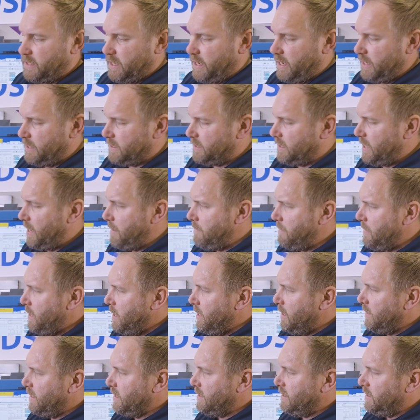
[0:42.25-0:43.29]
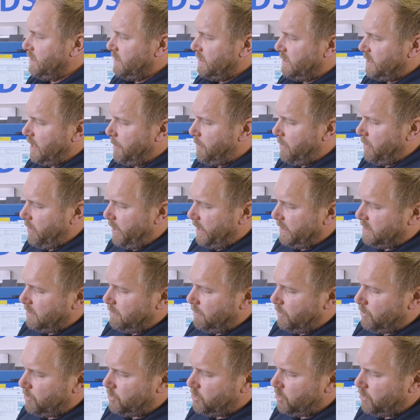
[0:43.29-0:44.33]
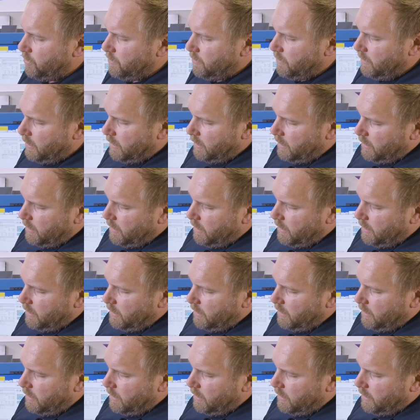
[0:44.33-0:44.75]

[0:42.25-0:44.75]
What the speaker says: DSM. This is a separator module.